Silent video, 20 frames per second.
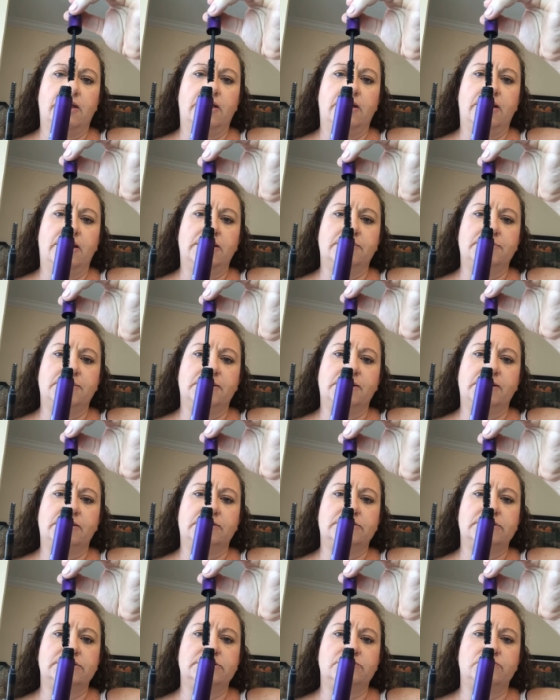I'm going to
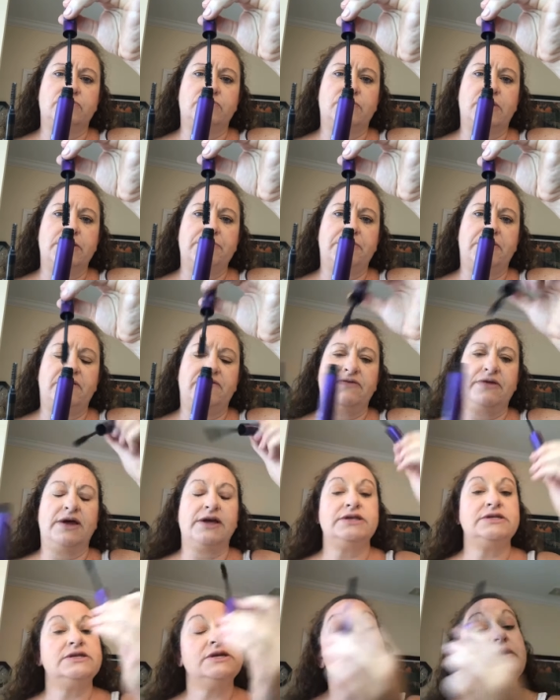just wipe off
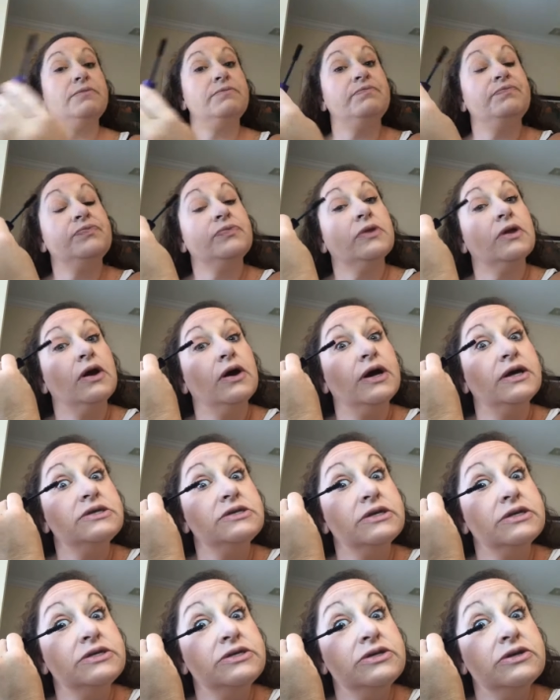that tip. All right,
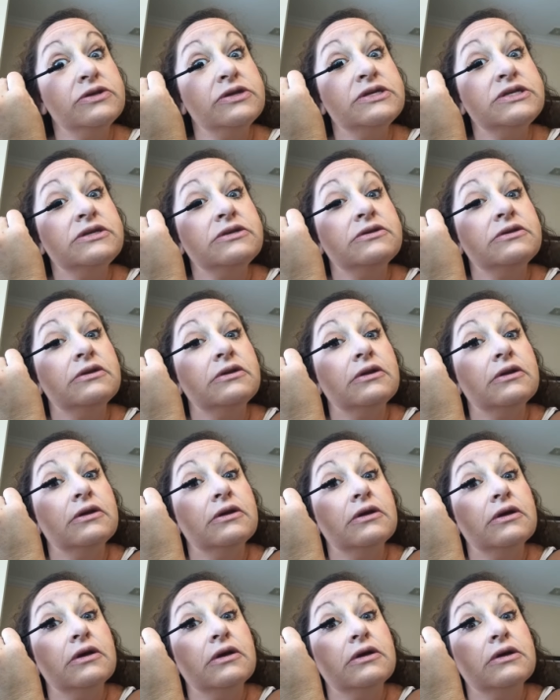so let's do this
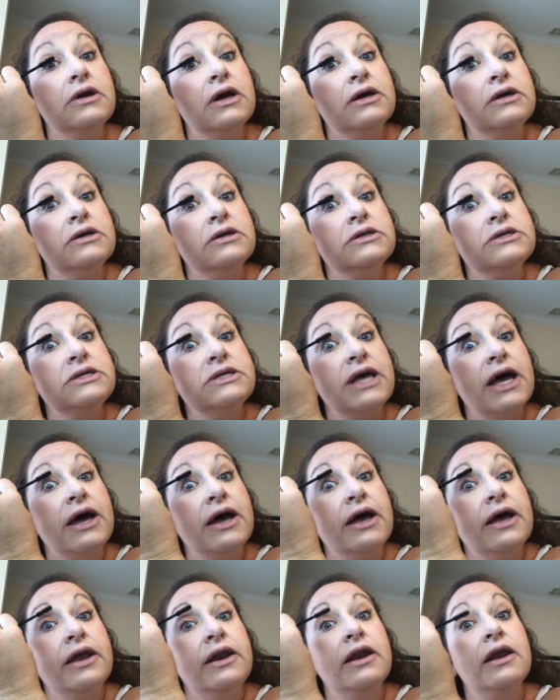
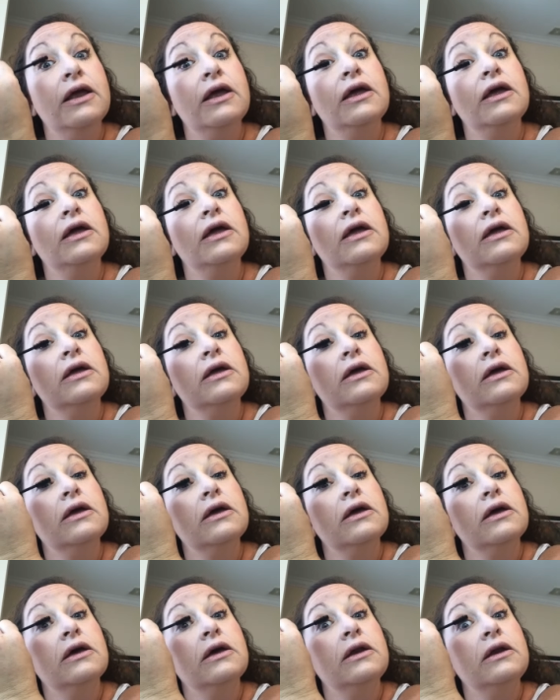side.
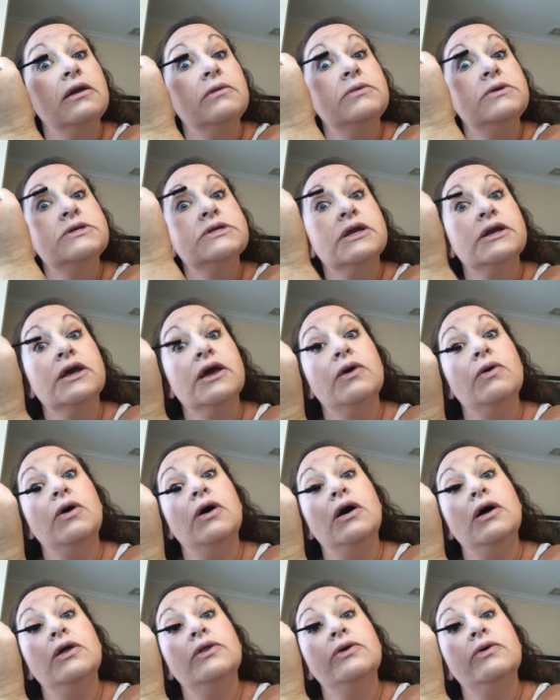And I'm just going to go
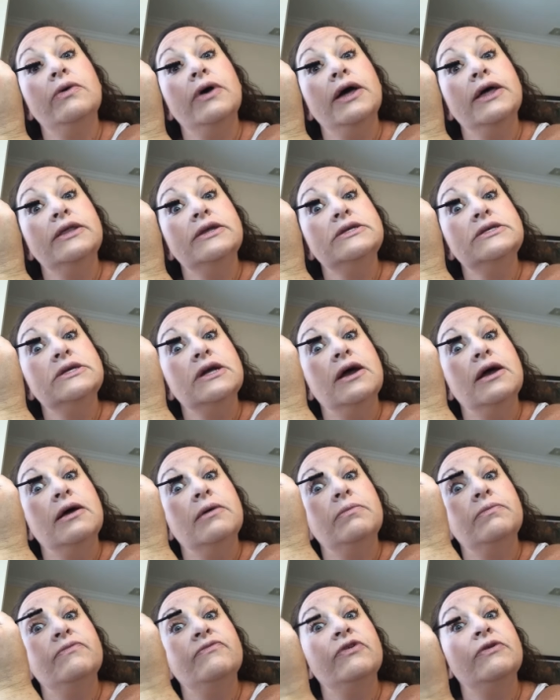all the way this
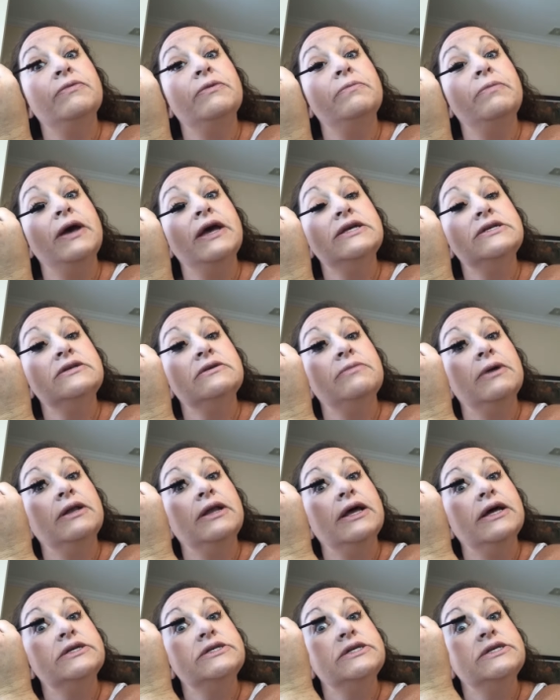time from the base of my
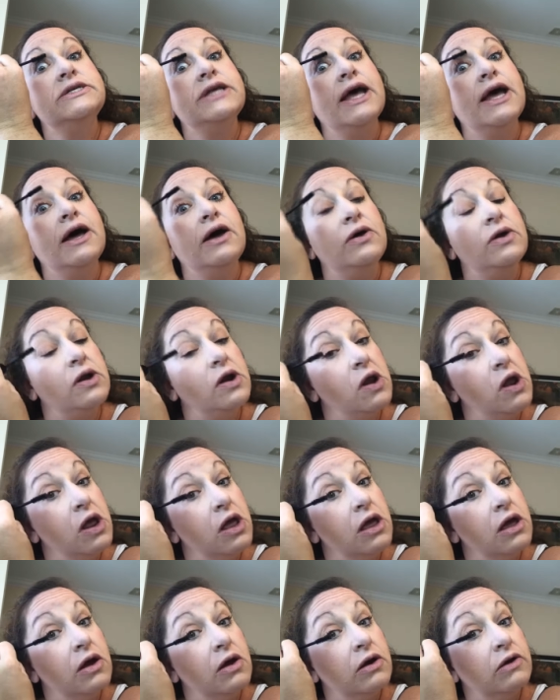lashes out,
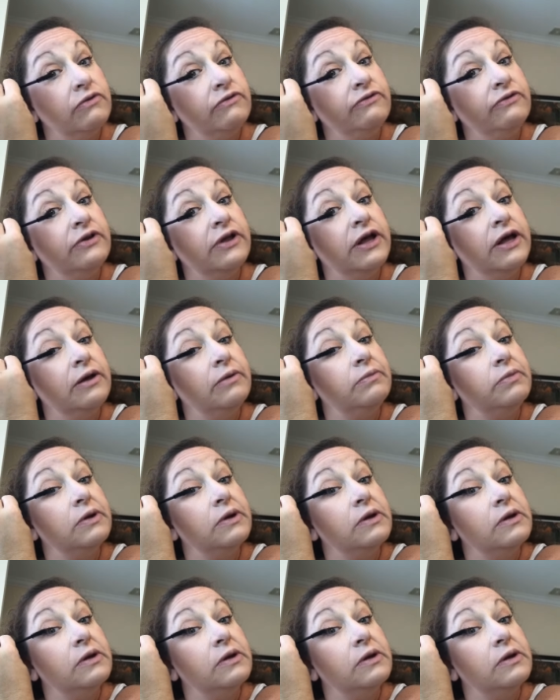flip.